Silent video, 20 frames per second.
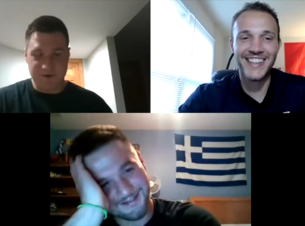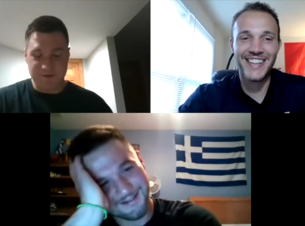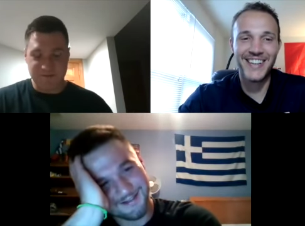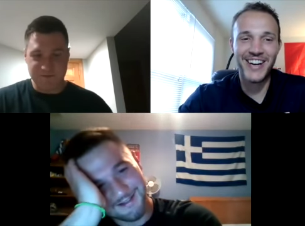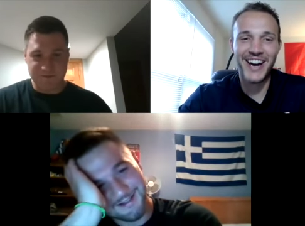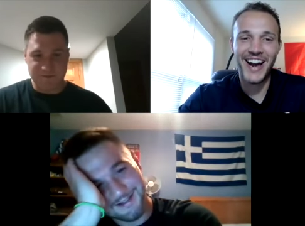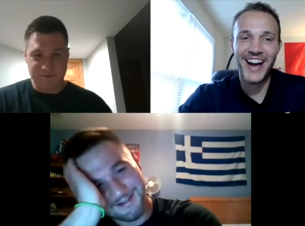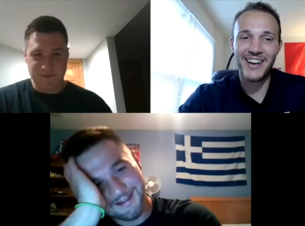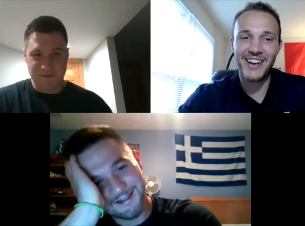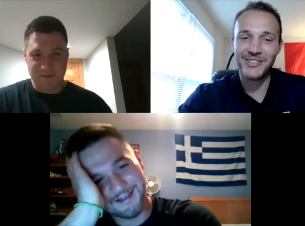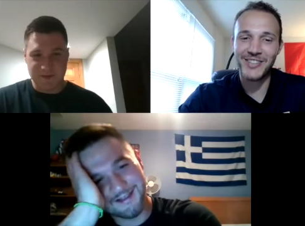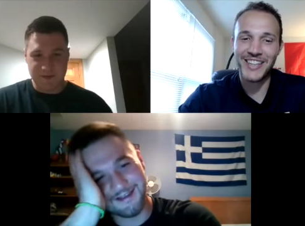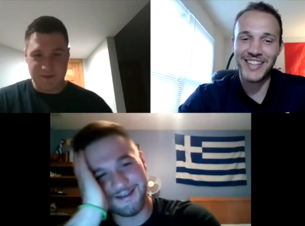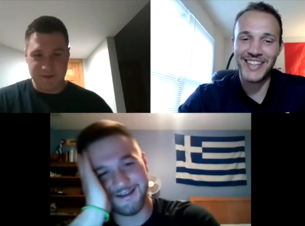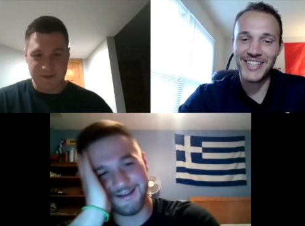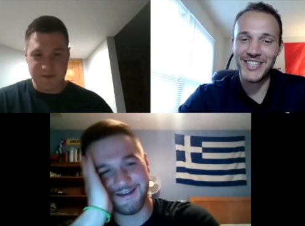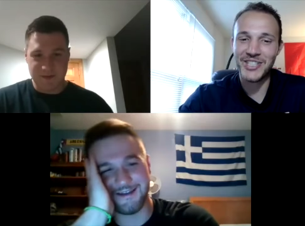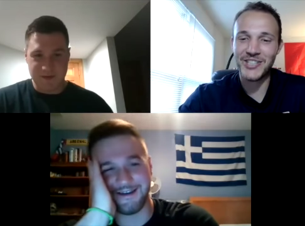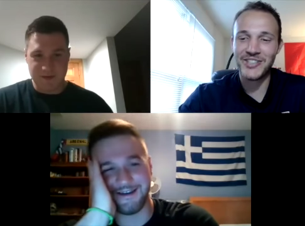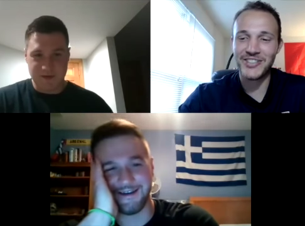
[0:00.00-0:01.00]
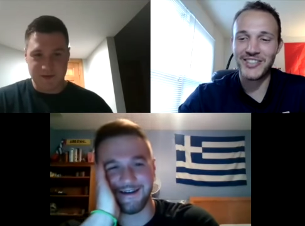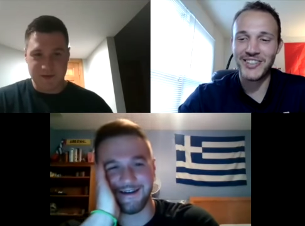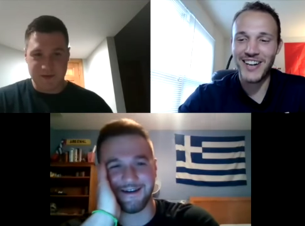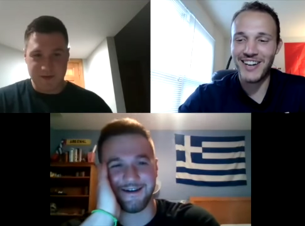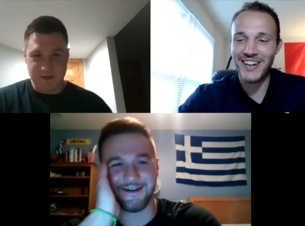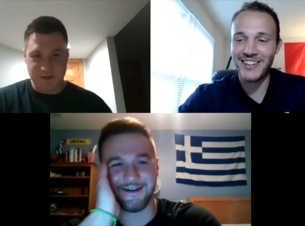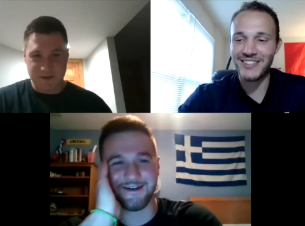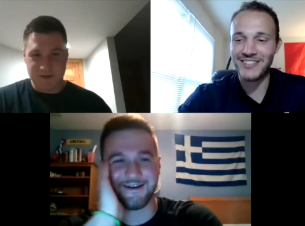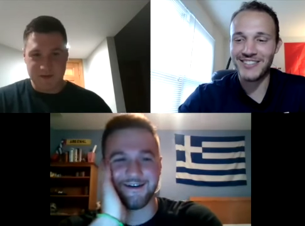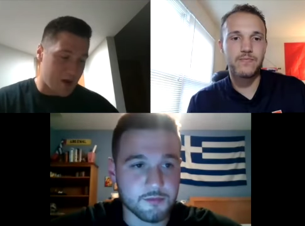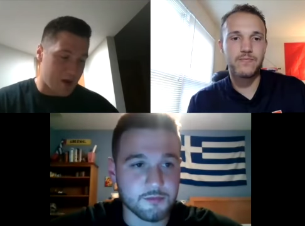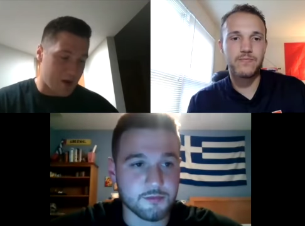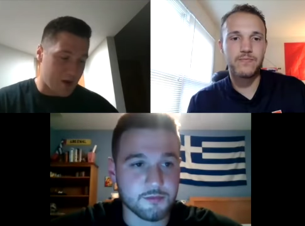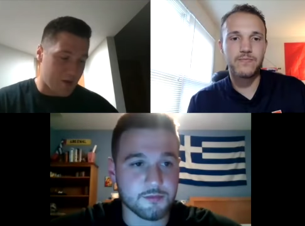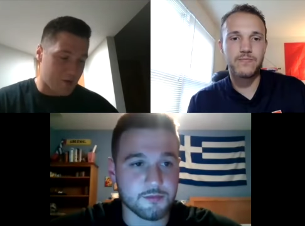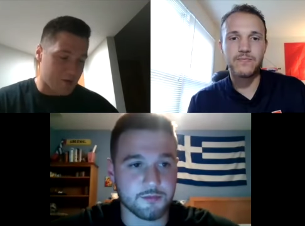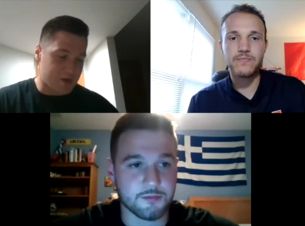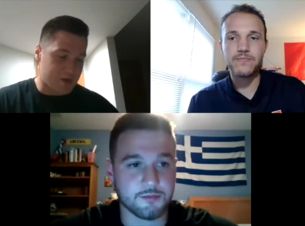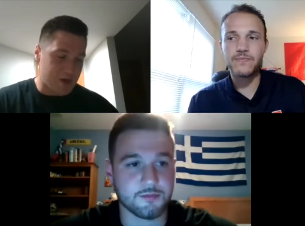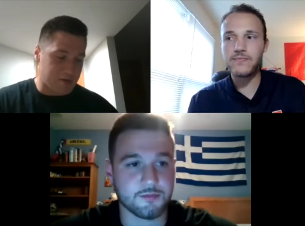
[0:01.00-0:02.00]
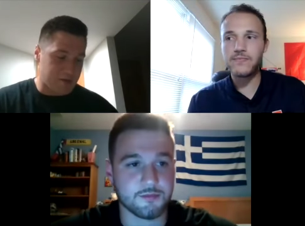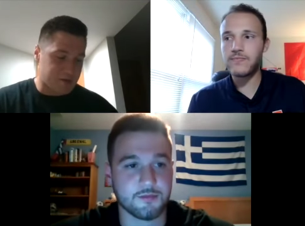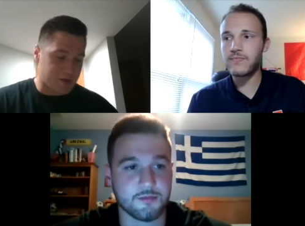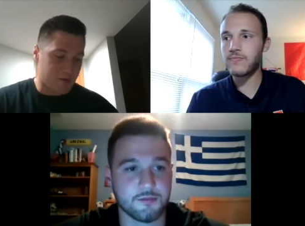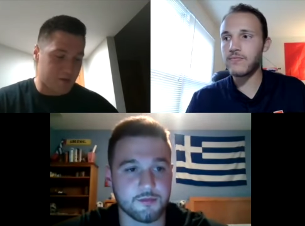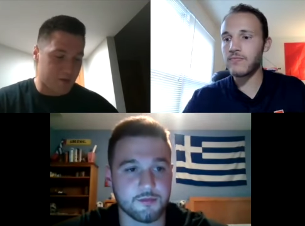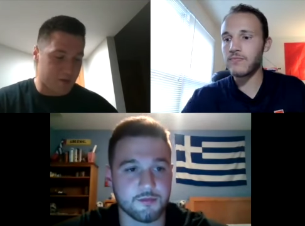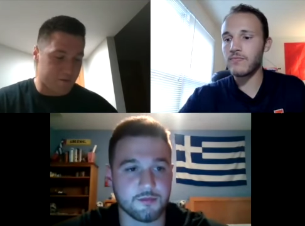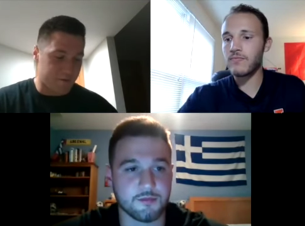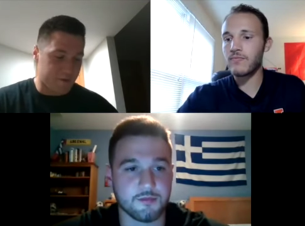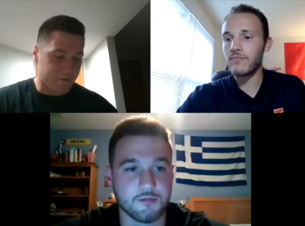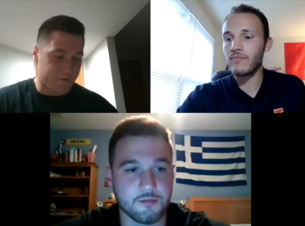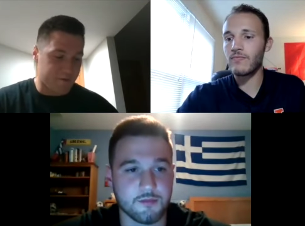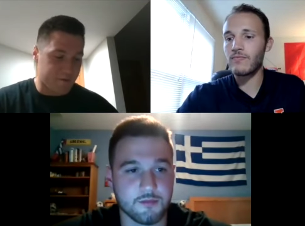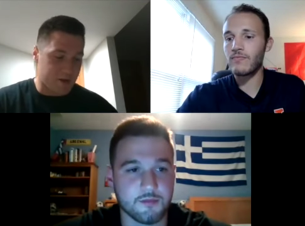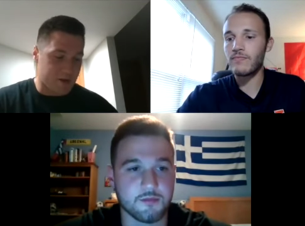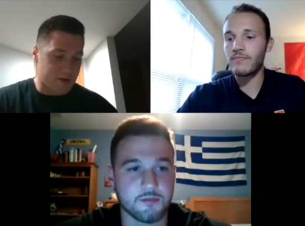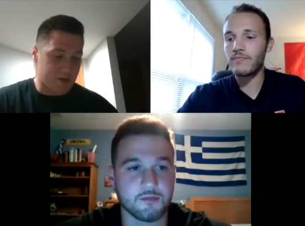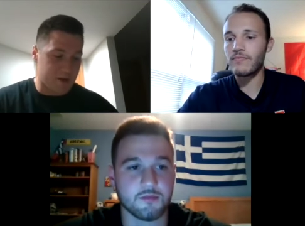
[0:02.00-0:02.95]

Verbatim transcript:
Speaker 1: They're out. The itches are out. I was Snapchatting one of our friends,